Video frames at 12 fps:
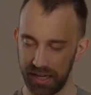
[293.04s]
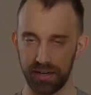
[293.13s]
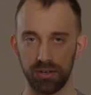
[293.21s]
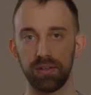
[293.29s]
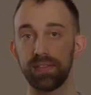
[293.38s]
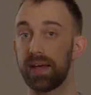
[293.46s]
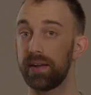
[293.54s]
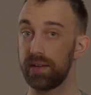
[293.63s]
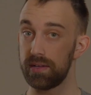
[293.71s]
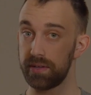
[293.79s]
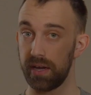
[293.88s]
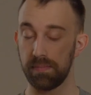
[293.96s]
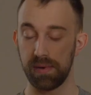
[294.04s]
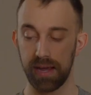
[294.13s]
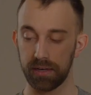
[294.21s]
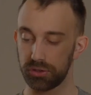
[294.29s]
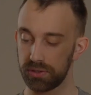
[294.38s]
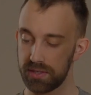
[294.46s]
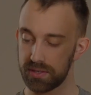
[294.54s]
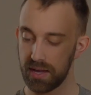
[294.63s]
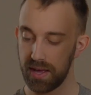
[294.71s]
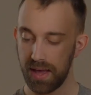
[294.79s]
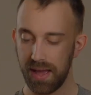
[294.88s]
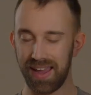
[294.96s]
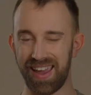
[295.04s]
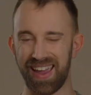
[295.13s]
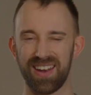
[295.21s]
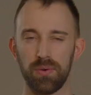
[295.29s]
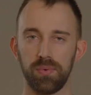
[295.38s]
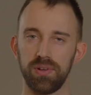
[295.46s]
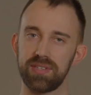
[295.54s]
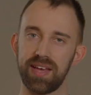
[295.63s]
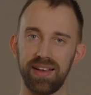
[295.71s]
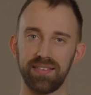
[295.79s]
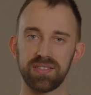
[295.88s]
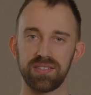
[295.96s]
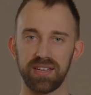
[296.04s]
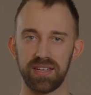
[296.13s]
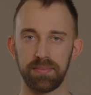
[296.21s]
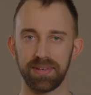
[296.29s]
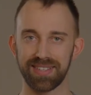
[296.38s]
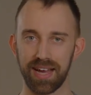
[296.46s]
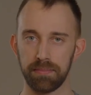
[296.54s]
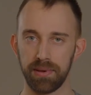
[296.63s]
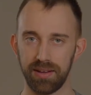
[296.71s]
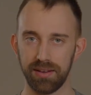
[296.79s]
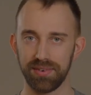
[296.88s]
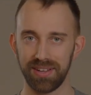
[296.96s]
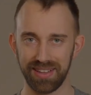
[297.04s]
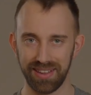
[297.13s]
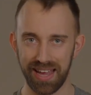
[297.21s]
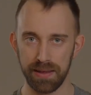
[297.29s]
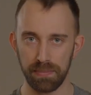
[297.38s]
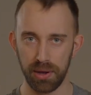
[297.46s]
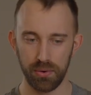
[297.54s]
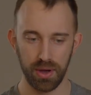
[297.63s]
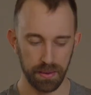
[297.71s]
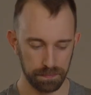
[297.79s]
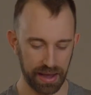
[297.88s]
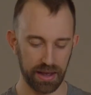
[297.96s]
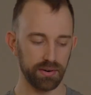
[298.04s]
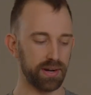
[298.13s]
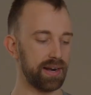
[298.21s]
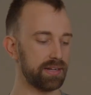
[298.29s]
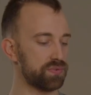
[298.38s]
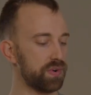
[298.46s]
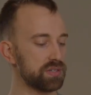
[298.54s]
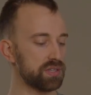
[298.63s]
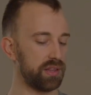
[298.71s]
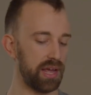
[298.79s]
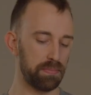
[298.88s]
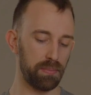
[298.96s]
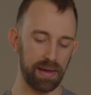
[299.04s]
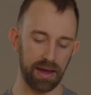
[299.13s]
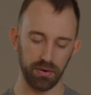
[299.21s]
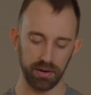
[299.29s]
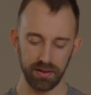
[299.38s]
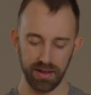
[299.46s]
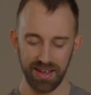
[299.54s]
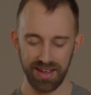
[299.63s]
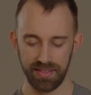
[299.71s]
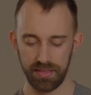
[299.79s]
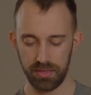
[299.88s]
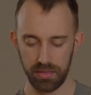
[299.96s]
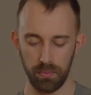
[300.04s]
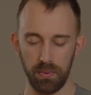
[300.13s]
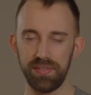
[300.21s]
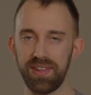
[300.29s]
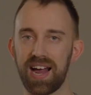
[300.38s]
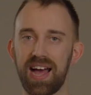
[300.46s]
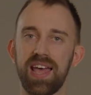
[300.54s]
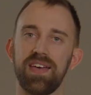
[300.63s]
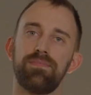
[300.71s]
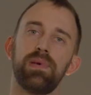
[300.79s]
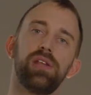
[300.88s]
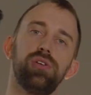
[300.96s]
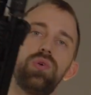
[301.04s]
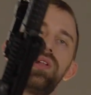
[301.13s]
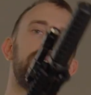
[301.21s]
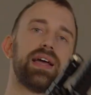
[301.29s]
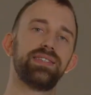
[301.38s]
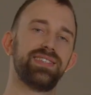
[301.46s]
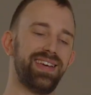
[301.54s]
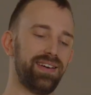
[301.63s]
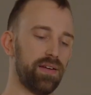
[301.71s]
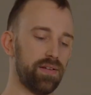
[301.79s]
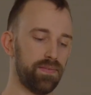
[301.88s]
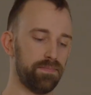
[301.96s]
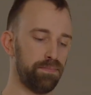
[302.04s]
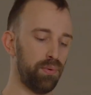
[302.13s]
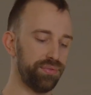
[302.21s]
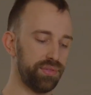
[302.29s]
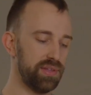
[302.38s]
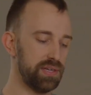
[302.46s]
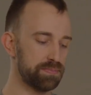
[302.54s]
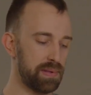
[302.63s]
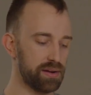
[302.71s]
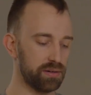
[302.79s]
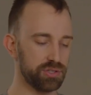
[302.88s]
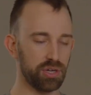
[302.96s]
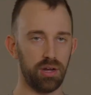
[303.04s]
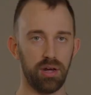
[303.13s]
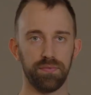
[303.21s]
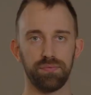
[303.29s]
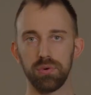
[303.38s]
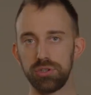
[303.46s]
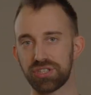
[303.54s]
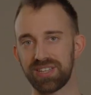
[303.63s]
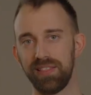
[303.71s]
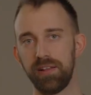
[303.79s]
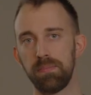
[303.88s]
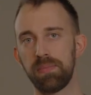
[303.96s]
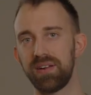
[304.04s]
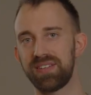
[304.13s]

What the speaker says: handle that is ambidextrous, and we'll take the same type of LiPo battery. And as far as the LiPo battery, The one that I have been utilizing both of these models on for just a little bit of